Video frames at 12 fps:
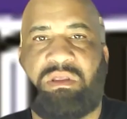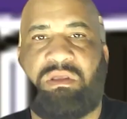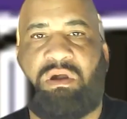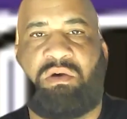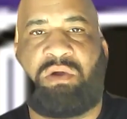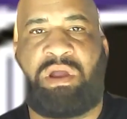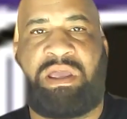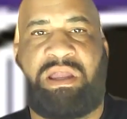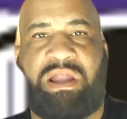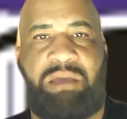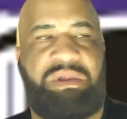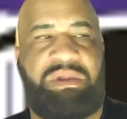All right.
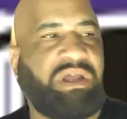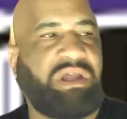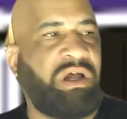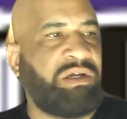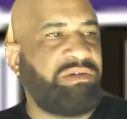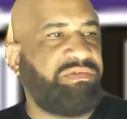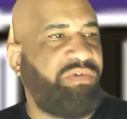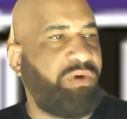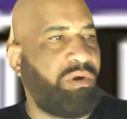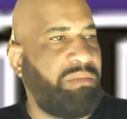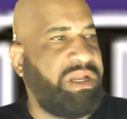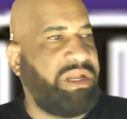I've been gone
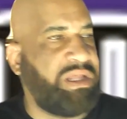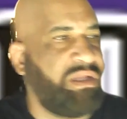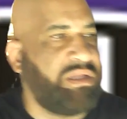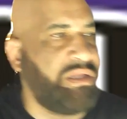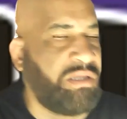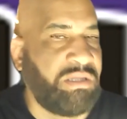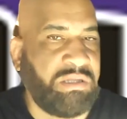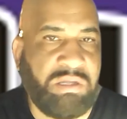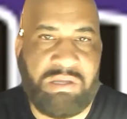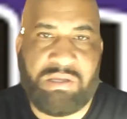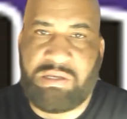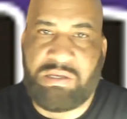for a minute.
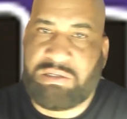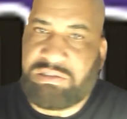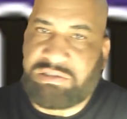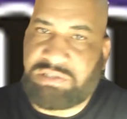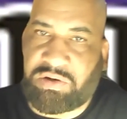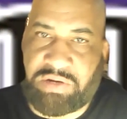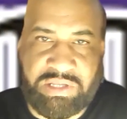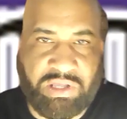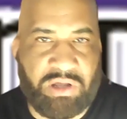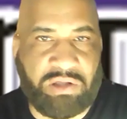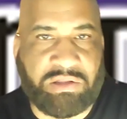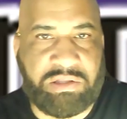Sorry, y'all.